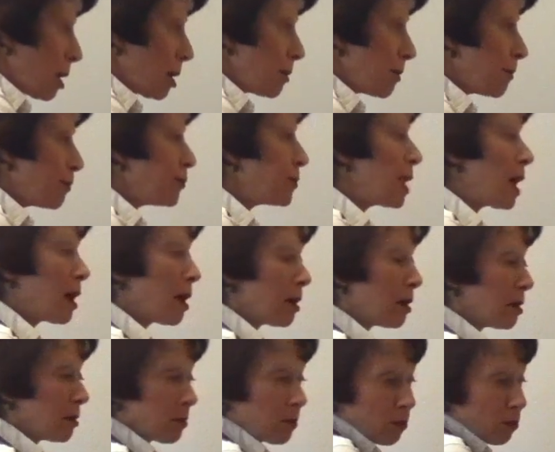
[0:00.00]
Now,
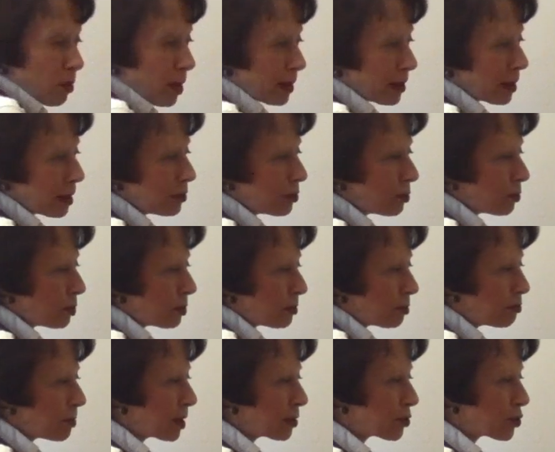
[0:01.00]
one can do it
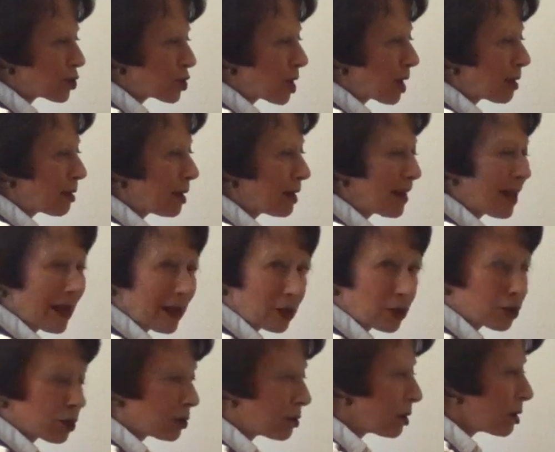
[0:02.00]
much lighter.